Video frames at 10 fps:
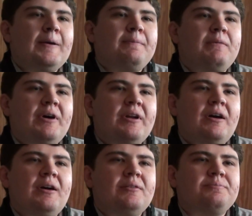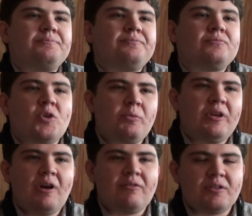But
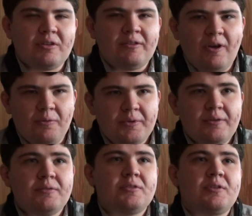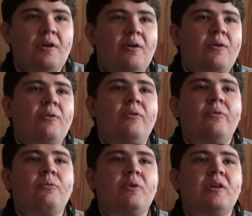we obviously don't. So
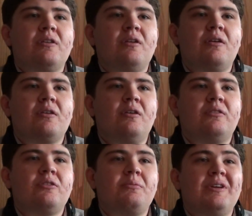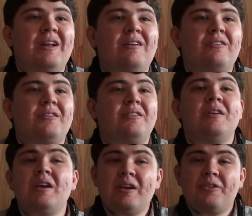we're going to talk a little bit how to
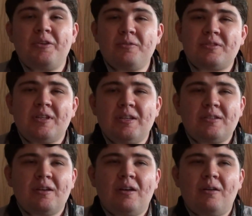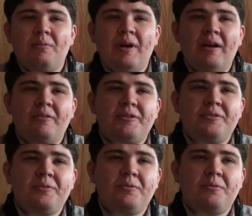use these, how
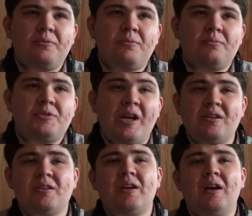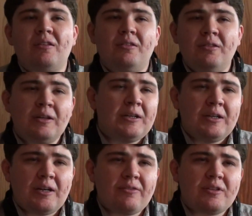to change the color
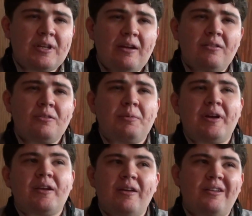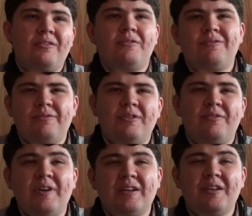of your sound by kind of
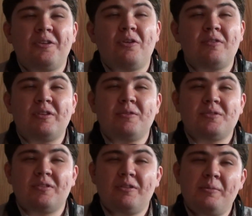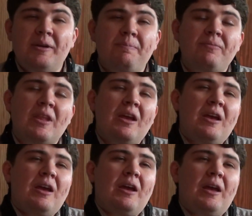affecting your overtones a little bit,
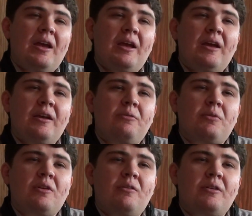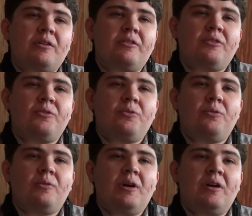and we're going to